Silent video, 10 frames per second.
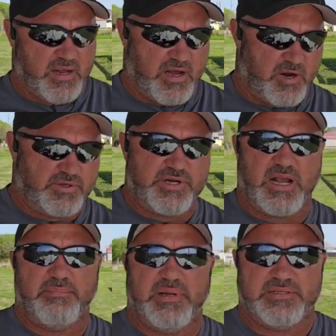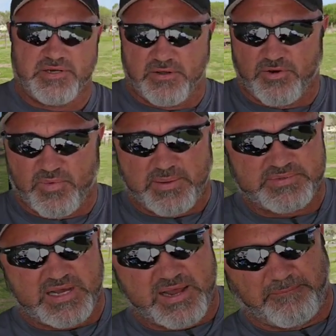Go check out Ballista on their
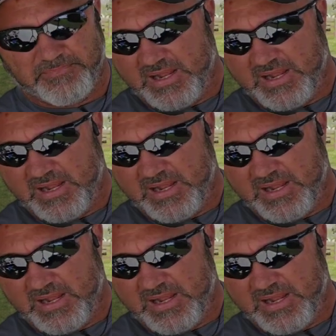website.